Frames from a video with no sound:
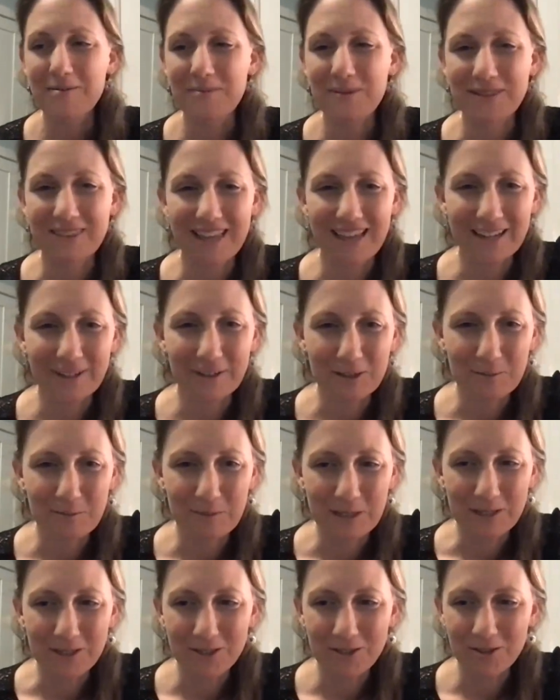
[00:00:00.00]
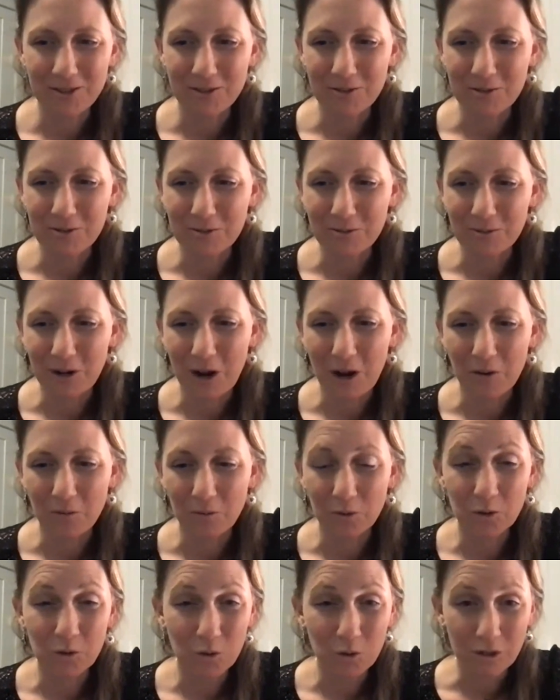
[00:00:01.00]
But that would be to
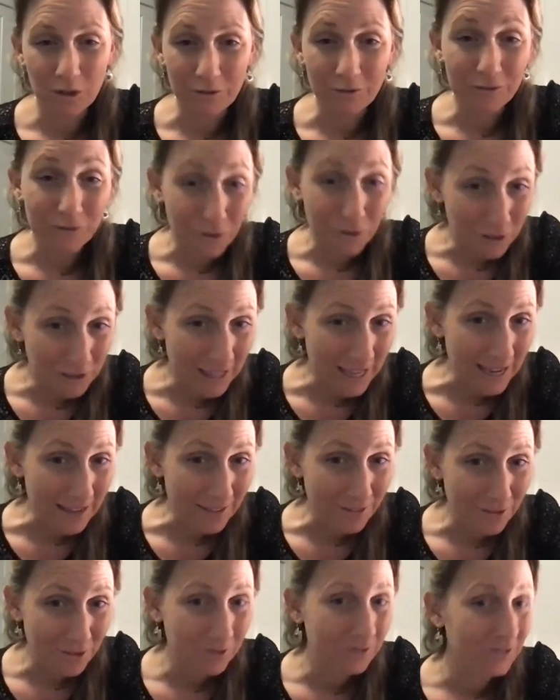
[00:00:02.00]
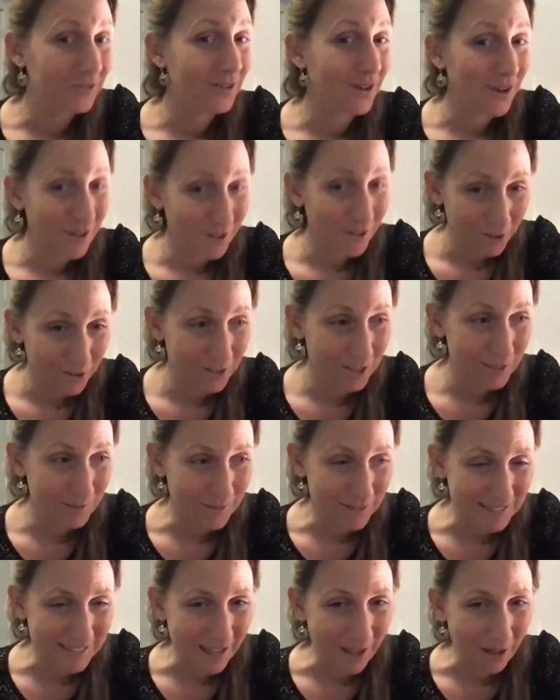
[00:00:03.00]
record a full-length
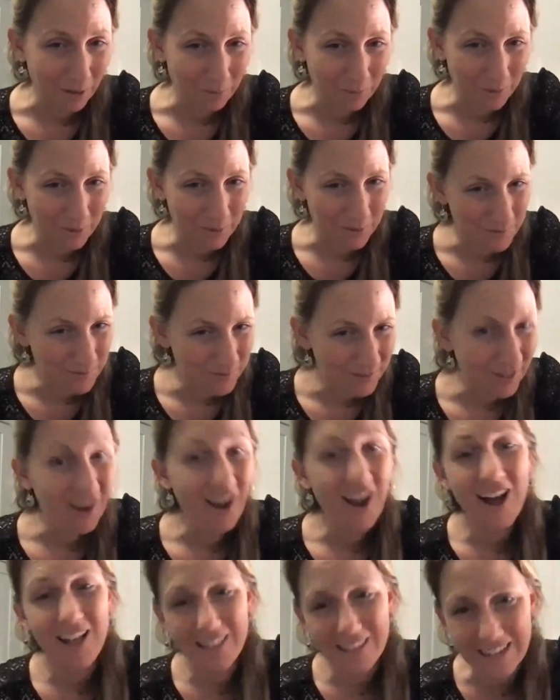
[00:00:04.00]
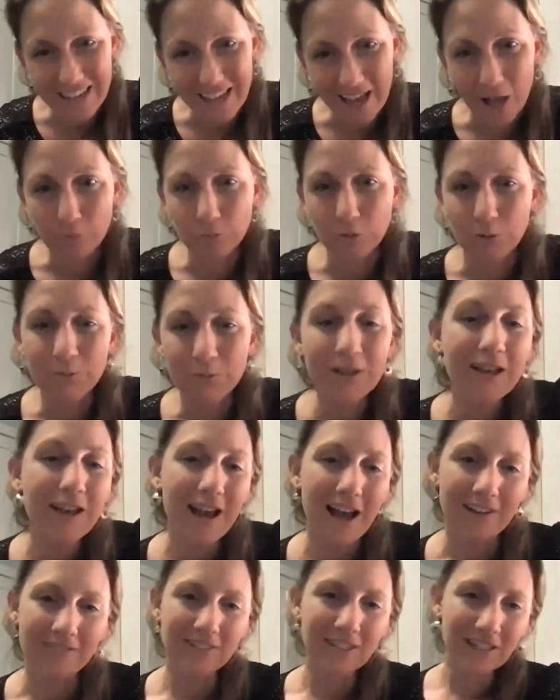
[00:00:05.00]
Christmas album, a holiday album.
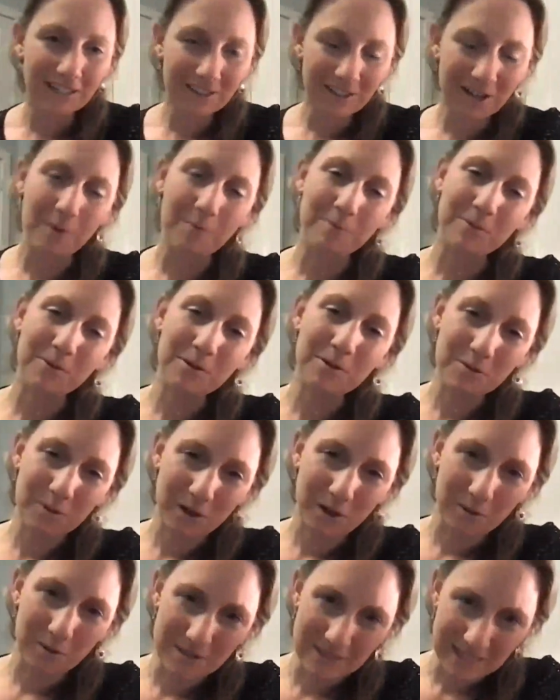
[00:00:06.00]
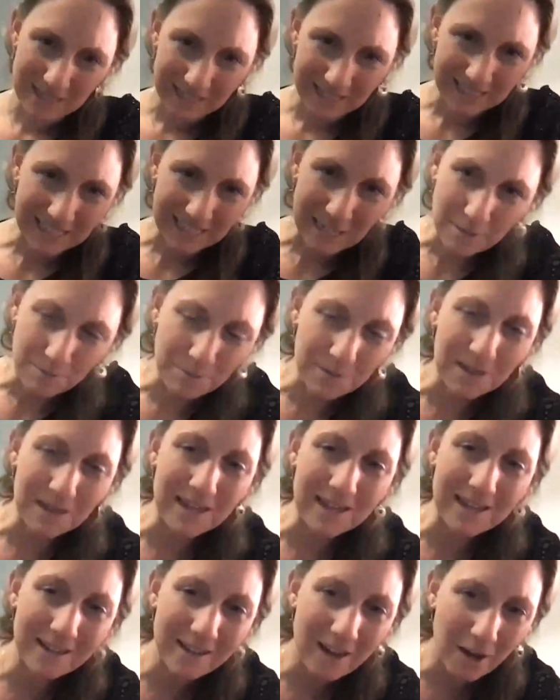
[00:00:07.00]
I've done a couple where it was like an
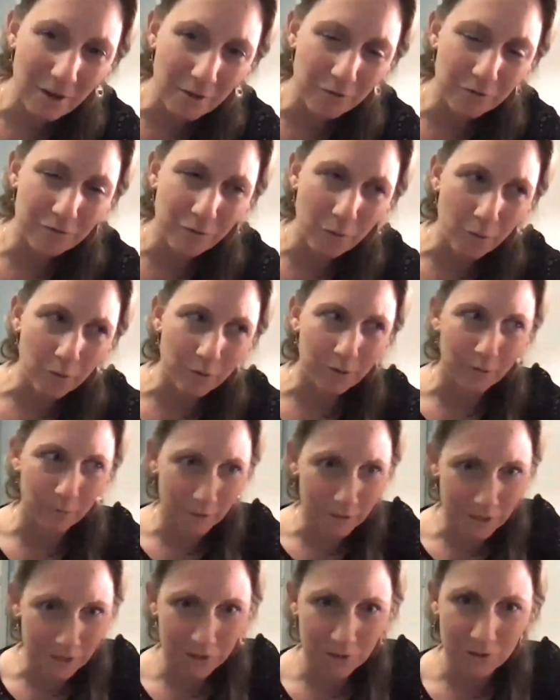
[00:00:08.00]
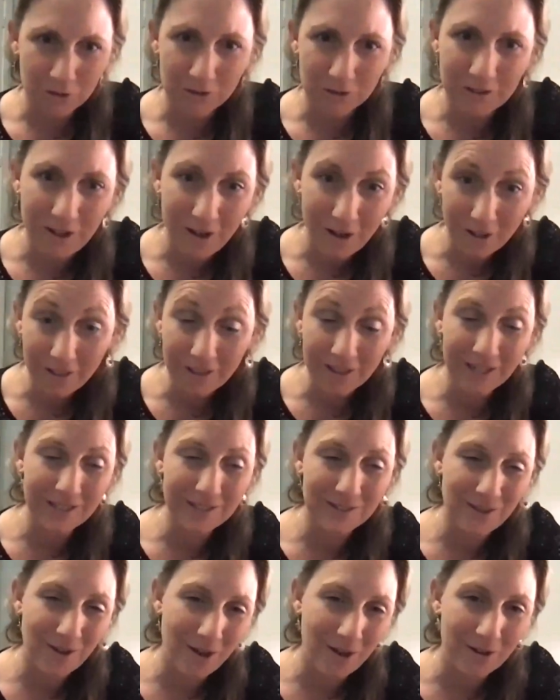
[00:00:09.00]
EP of 4 original
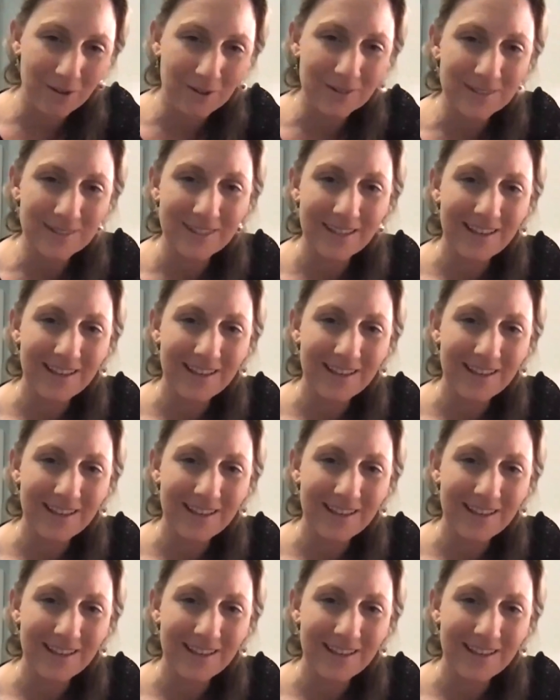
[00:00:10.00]
holiday songs.